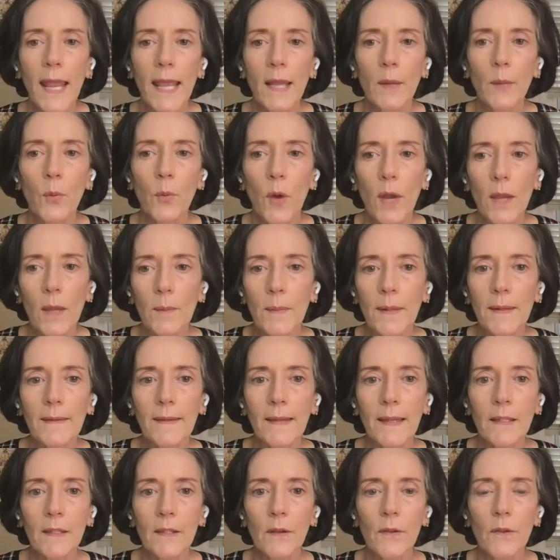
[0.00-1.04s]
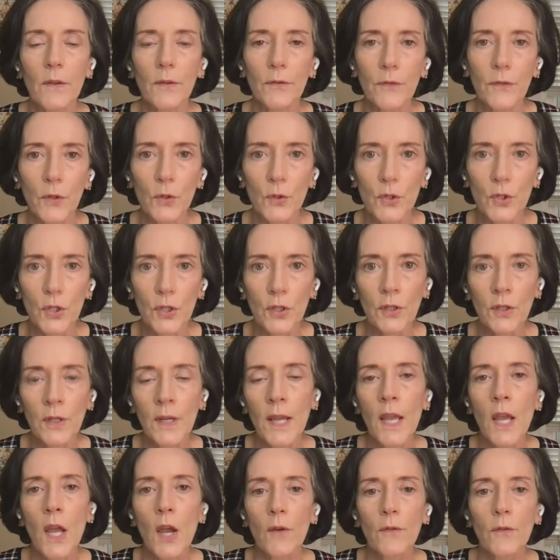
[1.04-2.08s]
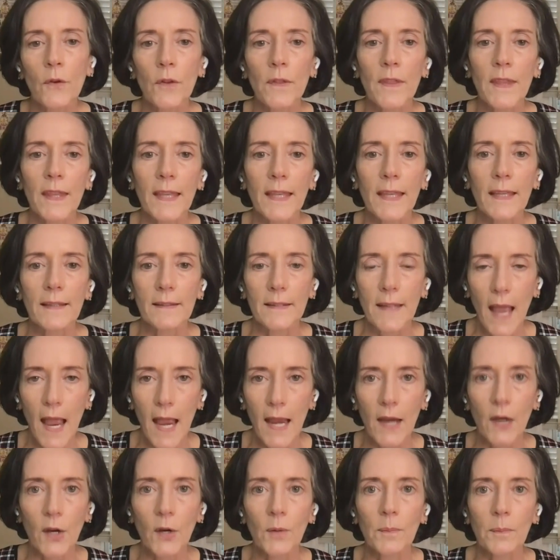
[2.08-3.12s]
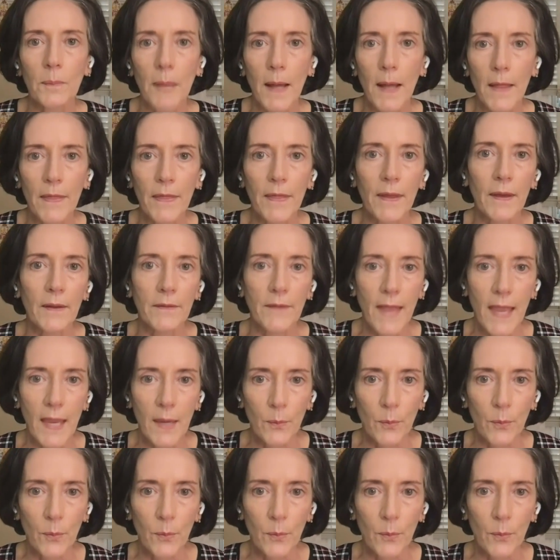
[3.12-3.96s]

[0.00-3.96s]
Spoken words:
1A appointments into the future for the entire month of